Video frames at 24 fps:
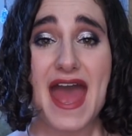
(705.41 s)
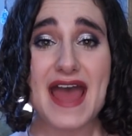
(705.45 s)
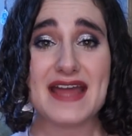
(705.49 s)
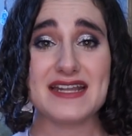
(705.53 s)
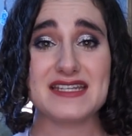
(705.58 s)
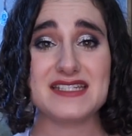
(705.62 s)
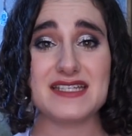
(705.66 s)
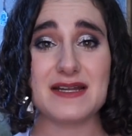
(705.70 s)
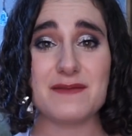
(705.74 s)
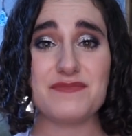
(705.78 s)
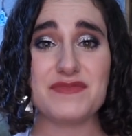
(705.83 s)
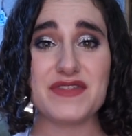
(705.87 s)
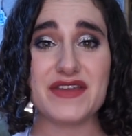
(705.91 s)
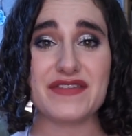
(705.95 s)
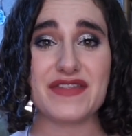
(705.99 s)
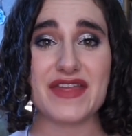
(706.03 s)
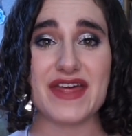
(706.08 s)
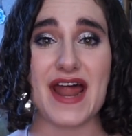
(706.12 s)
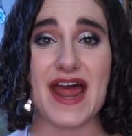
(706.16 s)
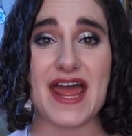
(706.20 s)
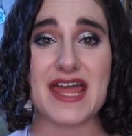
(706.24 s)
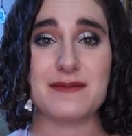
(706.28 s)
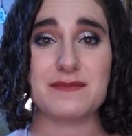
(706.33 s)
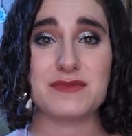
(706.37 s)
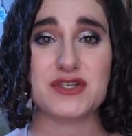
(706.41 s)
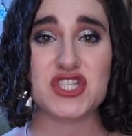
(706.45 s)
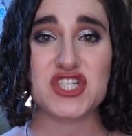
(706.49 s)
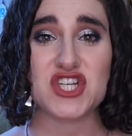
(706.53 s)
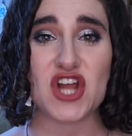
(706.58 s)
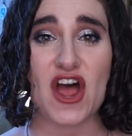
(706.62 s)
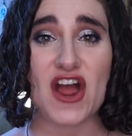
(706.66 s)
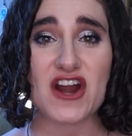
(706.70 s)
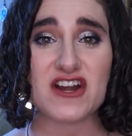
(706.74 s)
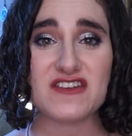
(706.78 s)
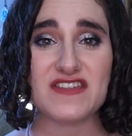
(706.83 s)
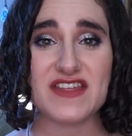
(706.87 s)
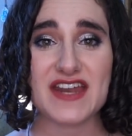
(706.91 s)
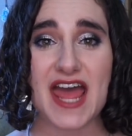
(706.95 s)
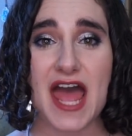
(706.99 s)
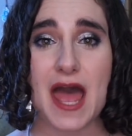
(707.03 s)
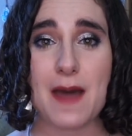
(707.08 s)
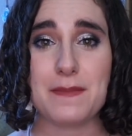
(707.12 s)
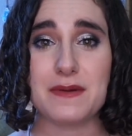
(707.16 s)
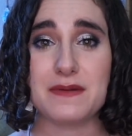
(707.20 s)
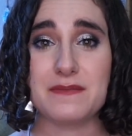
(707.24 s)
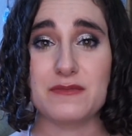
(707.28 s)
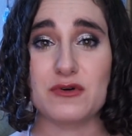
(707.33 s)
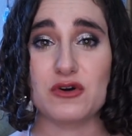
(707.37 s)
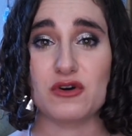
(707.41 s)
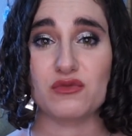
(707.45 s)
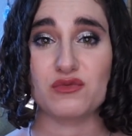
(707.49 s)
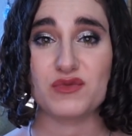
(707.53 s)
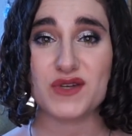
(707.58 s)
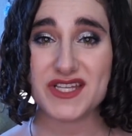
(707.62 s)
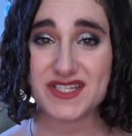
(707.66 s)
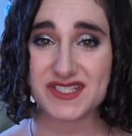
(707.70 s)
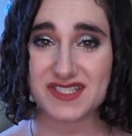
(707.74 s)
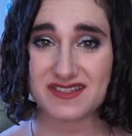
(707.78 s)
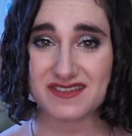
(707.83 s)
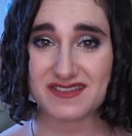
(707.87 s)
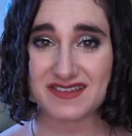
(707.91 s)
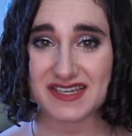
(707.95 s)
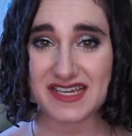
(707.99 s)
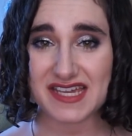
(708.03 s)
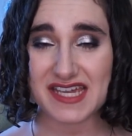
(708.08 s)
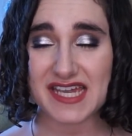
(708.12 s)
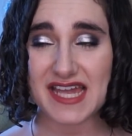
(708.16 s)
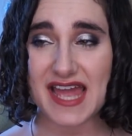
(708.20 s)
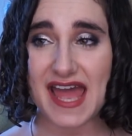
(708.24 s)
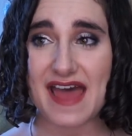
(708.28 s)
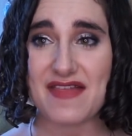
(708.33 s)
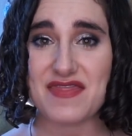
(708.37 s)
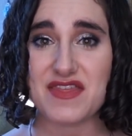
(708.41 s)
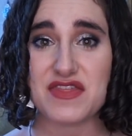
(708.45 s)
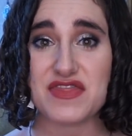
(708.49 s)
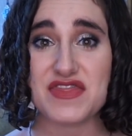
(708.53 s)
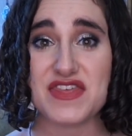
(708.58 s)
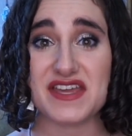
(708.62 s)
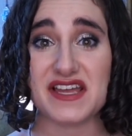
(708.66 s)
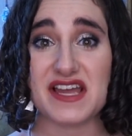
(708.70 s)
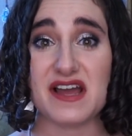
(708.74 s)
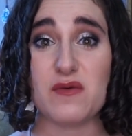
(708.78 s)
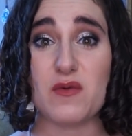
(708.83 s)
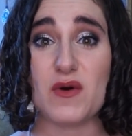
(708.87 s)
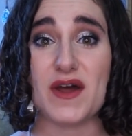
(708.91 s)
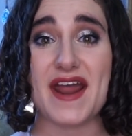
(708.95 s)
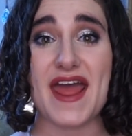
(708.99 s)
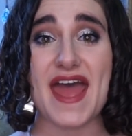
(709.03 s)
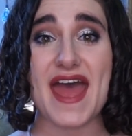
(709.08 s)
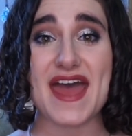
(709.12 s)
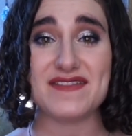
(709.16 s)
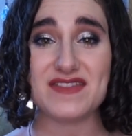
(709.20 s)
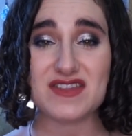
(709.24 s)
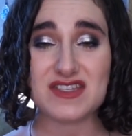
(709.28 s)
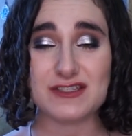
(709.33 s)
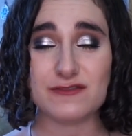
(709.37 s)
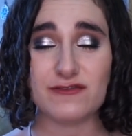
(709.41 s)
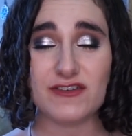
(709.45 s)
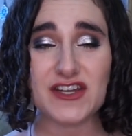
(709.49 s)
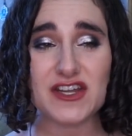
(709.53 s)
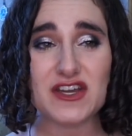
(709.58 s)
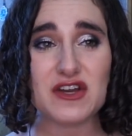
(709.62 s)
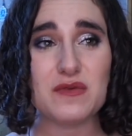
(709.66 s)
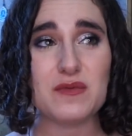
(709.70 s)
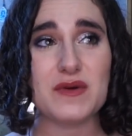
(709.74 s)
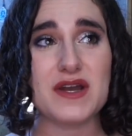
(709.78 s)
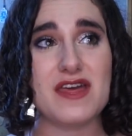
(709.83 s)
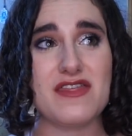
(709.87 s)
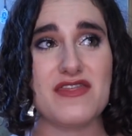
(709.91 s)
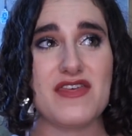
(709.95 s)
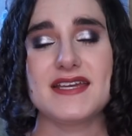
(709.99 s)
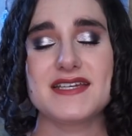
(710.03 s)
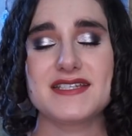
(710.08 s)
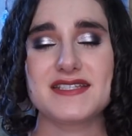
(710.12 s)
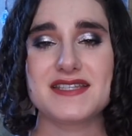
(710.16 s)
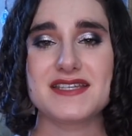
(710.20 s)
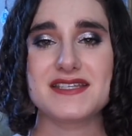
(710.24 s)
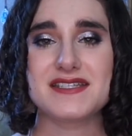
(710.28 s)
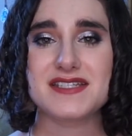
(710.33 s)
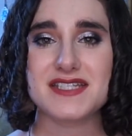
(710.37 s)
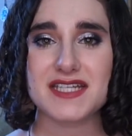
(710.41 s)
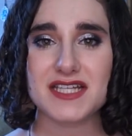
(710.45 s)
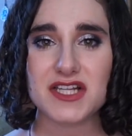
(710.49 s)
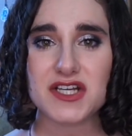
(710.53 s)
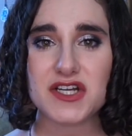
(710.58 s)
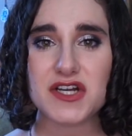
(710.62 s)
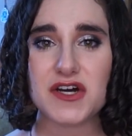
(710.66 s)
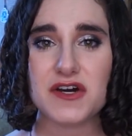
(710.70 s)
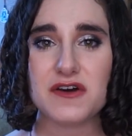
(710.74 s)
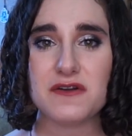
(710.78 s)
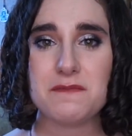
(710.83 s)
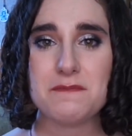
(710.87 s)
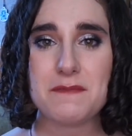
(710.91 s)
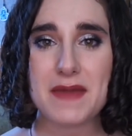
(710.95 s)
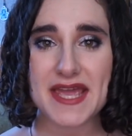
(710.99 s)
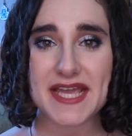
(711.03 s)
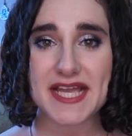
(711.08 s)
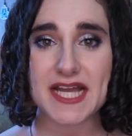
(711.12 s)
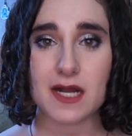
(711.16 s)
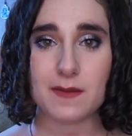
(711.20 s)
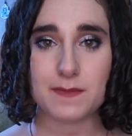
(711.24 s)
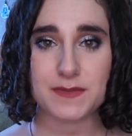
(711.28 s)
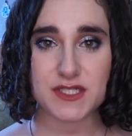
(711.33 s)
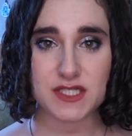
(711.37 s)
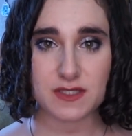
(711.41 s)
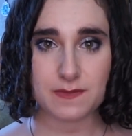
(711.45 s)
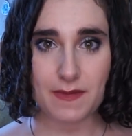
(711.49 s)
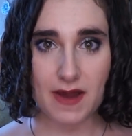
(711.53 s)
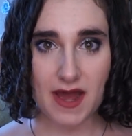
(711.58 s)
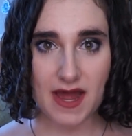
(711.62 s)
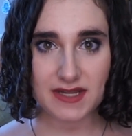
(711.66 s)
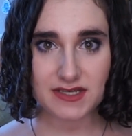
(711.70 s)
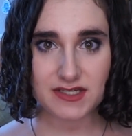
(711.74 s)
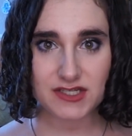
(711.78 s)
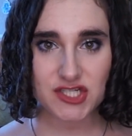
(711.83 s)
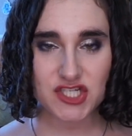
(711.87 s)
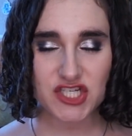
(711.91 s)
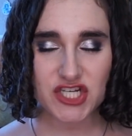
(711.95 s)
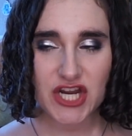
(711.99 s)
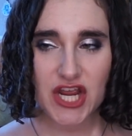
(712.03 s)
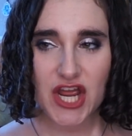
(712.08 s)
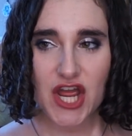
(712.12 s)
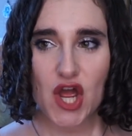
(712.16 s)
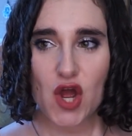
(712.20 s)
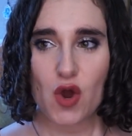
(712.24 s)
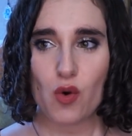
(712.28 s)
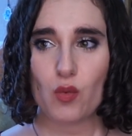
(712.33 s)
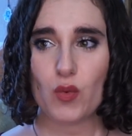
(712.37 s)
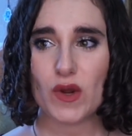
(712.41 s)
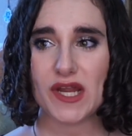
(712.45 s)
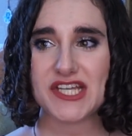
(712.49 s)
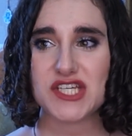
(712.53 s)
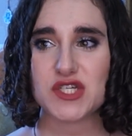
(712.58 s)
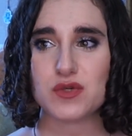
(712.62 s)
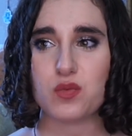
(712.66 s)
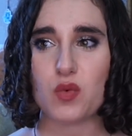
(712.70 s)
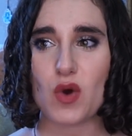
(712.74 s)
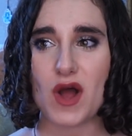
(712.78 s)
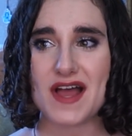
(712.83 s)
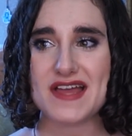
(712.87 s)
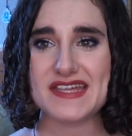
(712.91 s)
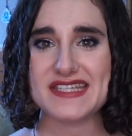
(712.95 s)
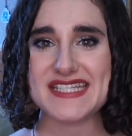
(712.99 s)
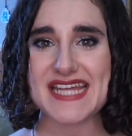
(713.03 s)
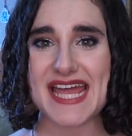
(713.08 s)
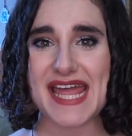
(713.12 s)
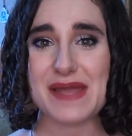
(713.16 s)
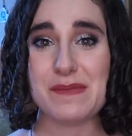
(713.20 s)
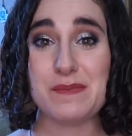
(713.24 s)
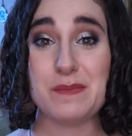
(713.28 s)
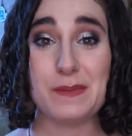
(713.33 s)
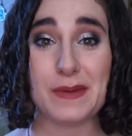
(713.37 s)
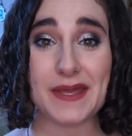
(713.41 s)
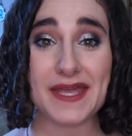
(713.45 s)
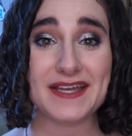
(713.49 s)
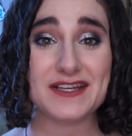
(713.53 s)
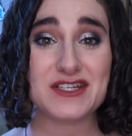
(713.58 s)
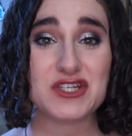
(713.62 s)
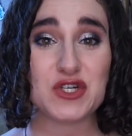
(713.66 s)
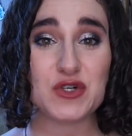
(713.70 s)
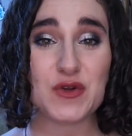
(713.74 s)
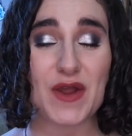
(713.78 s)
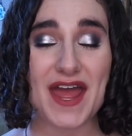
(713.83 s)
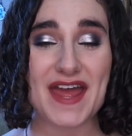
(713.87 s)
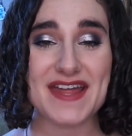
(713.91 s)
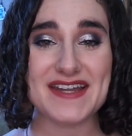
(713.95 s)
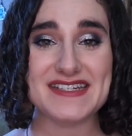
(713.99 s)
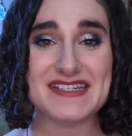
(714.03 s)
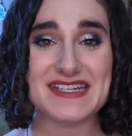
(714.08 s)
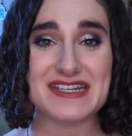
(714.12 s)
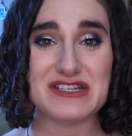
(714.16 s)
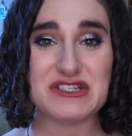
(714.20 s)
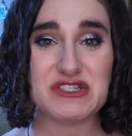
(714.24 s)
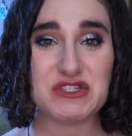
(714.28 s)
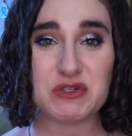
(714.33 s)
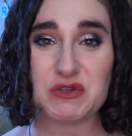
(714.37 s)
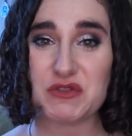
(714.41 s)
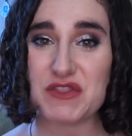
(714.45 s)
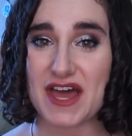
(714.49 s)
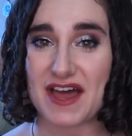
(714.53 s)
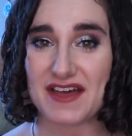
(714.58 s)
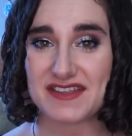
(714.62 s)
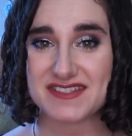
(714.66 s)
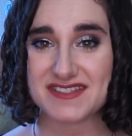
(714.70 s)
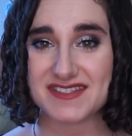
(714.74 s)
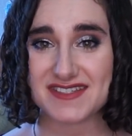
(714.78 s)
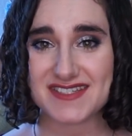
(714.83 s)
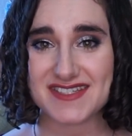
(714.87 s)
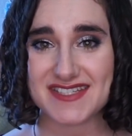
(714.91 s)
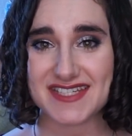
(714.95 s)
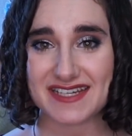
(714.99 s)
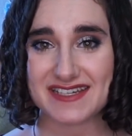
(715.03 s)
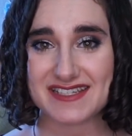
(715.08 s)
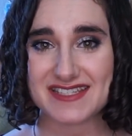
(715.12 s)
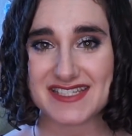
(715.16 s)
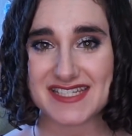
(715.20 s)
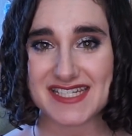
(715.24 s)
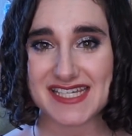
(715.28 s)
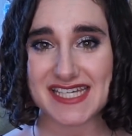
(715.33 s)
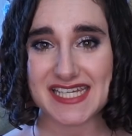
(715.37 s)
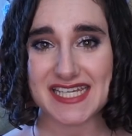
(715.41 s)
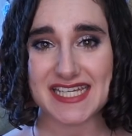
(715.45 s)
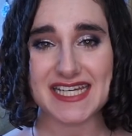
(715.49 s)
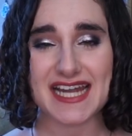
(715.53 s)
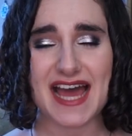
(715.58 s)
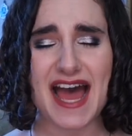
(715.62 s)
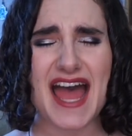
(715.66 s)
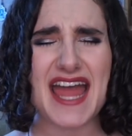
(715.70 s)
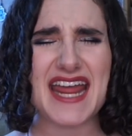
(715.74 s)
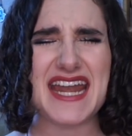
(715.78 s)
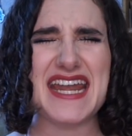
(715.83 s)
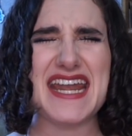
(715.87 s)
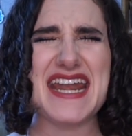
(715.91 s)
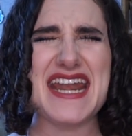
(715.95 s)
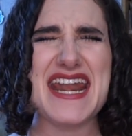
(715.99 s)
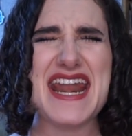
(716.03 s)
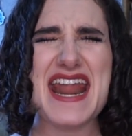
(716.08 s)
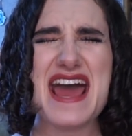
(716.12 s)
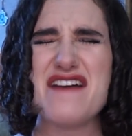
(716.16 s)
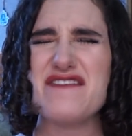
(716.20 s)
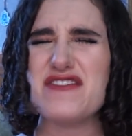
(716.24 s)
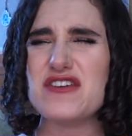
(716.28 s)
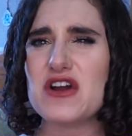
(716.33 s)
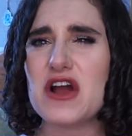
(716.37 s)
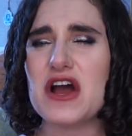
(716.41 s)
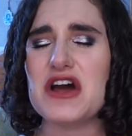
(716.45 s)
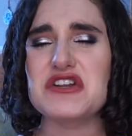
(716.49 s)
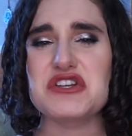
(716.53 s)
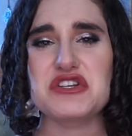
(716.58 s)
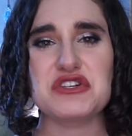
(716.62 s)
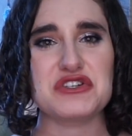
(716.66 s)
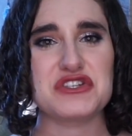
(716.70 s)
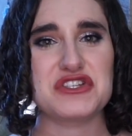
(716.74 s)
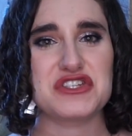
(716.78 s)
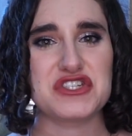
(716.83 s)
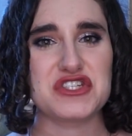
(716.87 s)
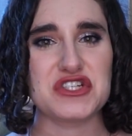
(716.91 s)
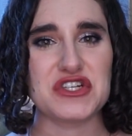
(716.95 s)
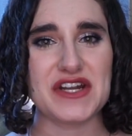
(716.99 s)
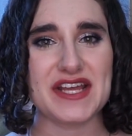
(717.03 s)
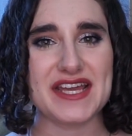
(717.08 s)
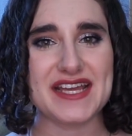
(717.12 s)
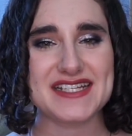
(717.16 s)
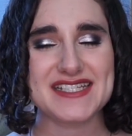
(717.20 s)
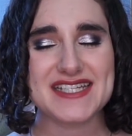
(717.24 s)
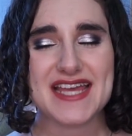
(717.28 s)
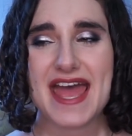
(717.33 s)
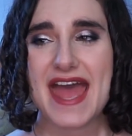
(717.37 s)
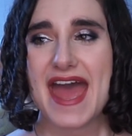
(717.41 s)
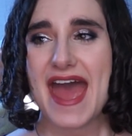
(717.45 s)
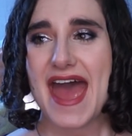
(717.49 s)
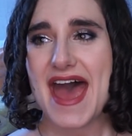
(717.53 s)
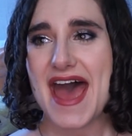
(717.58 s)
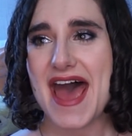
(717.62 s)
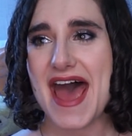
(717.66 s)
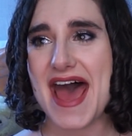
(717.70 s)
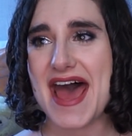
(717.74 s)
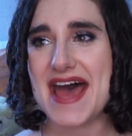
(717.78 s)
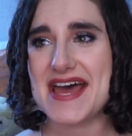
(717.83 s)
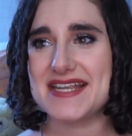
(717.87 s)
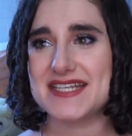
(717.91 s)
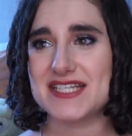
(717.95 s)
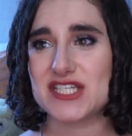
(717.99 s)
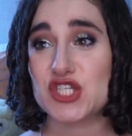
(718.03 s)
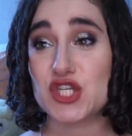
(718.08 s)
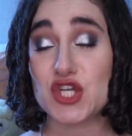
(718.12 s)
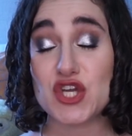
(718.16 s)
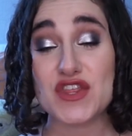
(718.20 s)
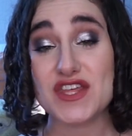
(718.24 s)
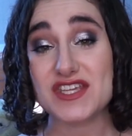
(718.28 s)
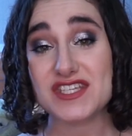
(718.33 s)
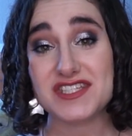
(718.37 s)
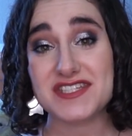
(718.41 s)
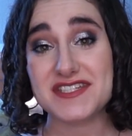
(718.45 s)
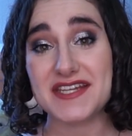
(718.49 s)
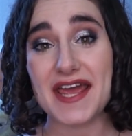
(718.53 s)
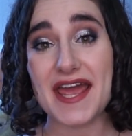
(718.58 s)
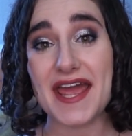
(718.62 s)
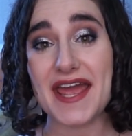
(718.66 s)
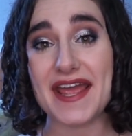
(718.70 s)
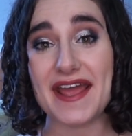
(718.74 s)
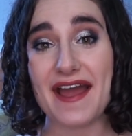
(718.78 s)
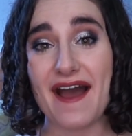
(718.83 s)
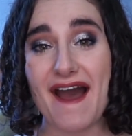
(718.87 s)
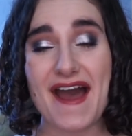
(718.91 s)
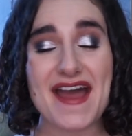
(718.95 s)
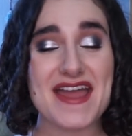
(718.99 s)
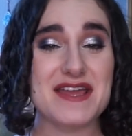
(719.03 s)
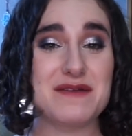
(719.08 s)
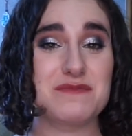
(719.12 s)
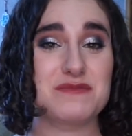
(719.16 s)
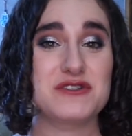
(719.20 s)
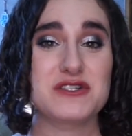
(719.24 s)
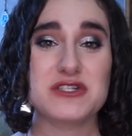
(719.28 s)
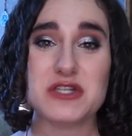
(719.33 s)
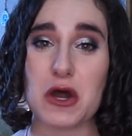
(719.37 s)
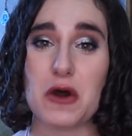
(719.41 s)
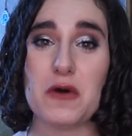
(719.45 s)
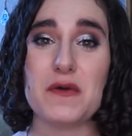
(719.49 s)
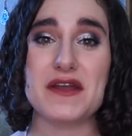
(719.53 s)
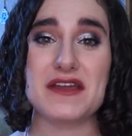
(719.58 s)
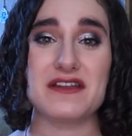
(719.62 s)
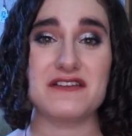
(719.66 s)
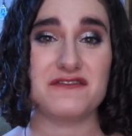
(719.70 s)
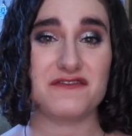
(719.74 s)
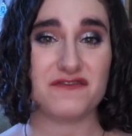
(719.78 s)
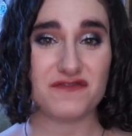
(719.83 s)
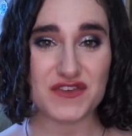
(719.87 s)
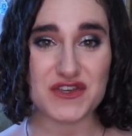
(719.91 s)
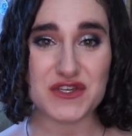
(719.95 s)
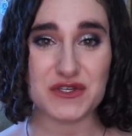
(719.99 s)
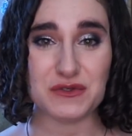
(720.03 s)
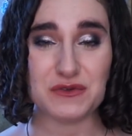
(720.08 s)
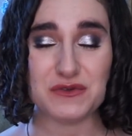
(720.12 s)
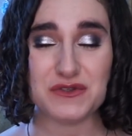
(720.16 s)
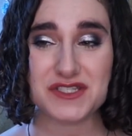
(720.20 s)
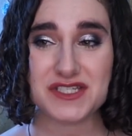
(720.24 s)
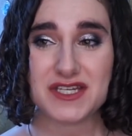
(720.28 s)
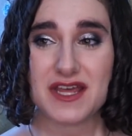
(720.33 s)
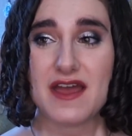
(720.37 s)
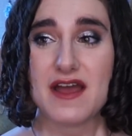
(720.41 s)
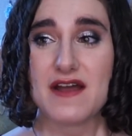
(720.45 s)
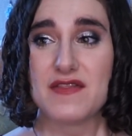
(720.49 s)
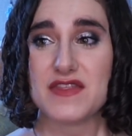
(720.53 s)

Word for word: And something that I am shocked that happened more recently, and the thing I want to end this video with, is the silicone makeup sponge, which was a big trend in 2016. I never understood it, and to this day, I am so confused.